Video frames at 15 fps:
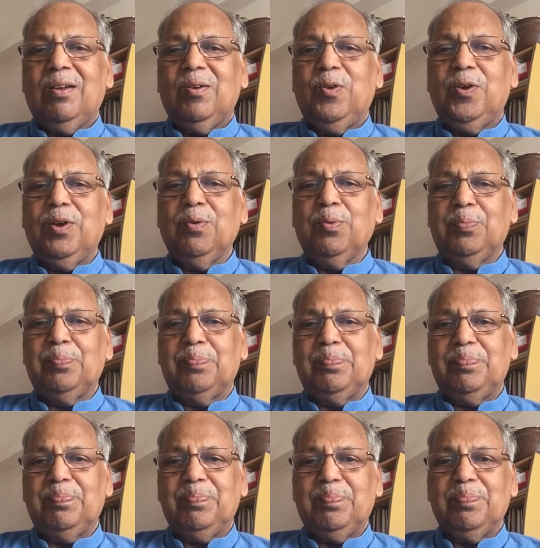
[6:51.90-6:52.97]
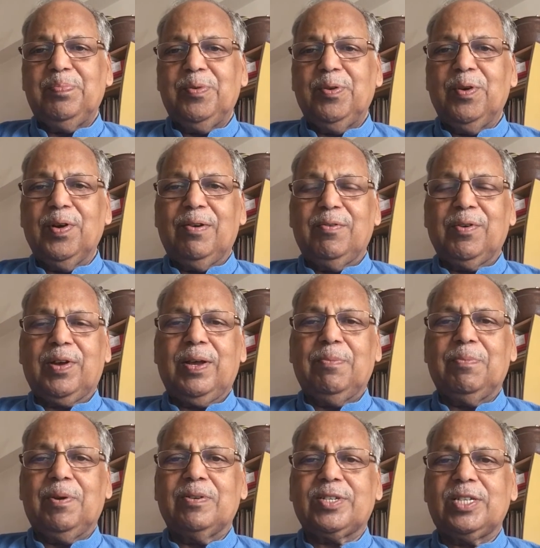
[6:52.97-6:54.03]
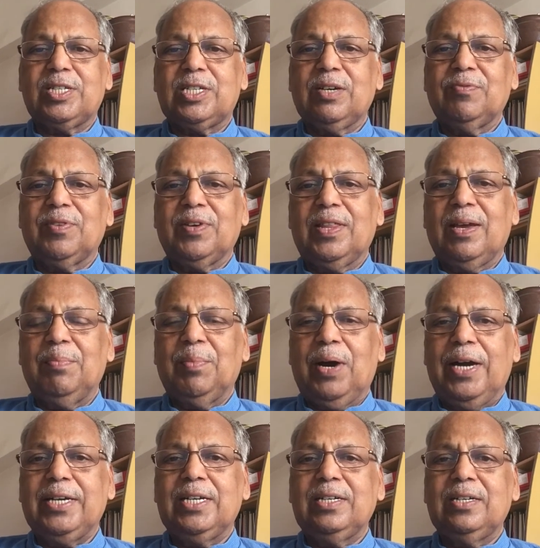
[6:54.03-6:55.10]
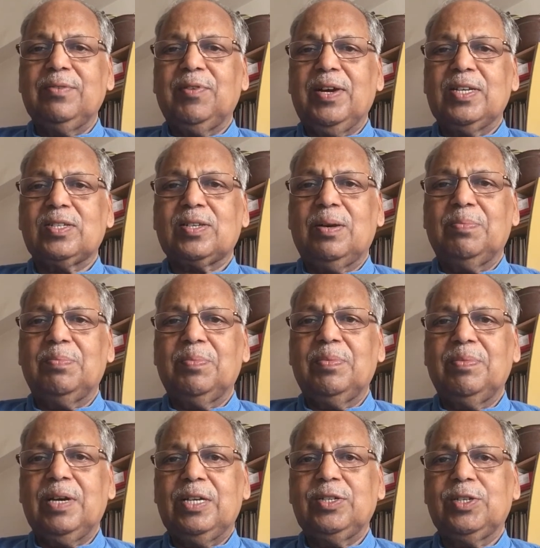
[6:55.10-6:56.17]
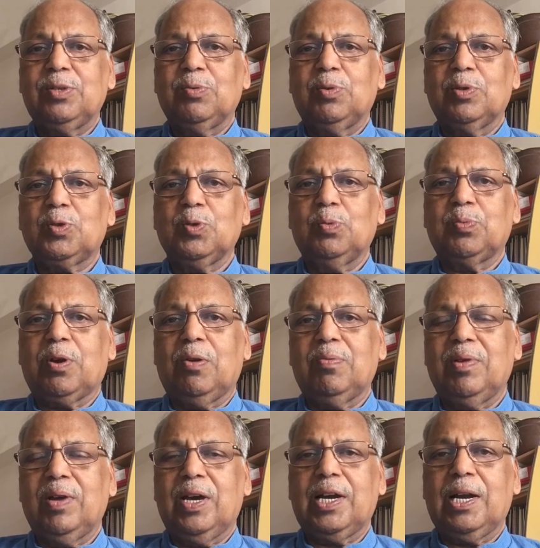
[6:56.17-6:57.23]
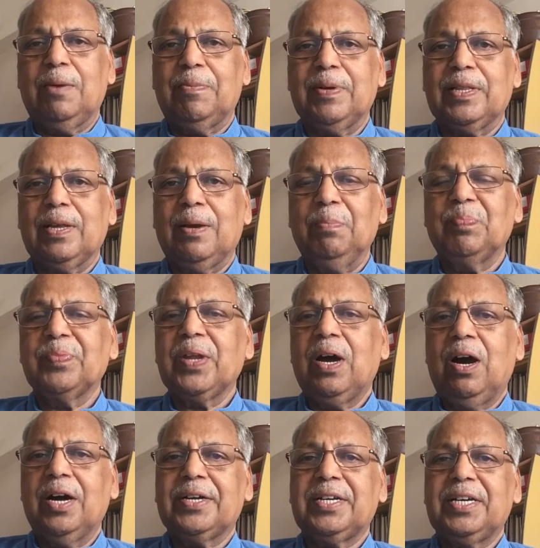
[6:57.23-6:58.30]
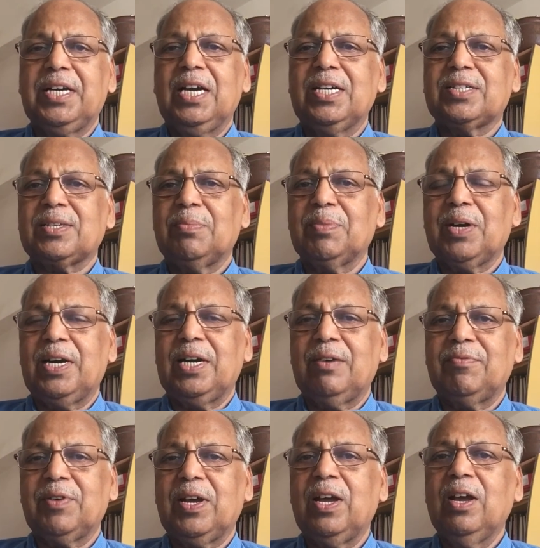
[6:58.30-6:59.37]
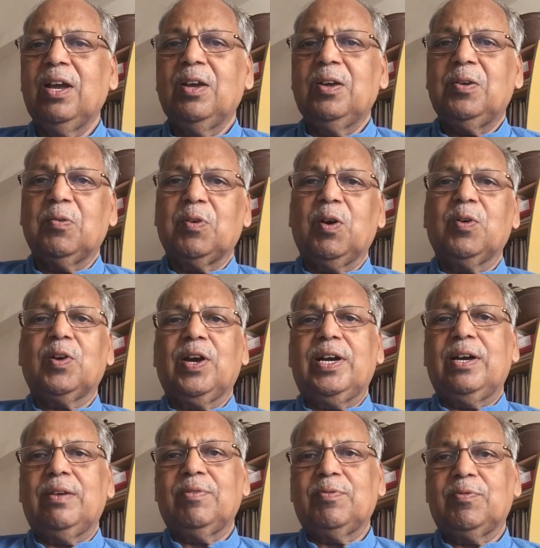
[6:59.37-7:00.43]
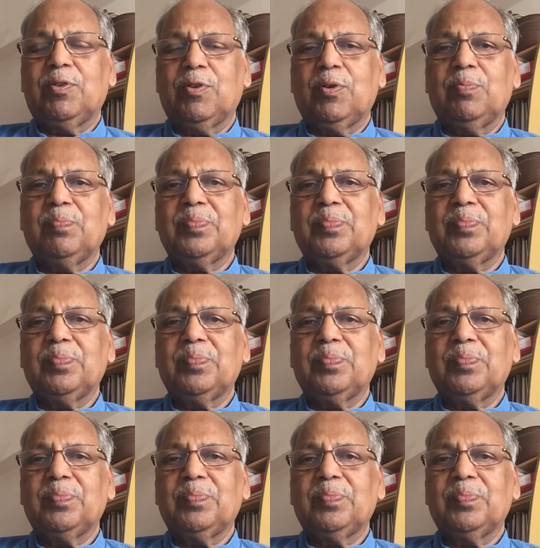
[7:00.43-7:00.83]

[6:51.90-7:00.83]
You don't have to keep on searching for them. Identify some NGOs who probably are helping them, or create some kind of a, your own kind of a forum.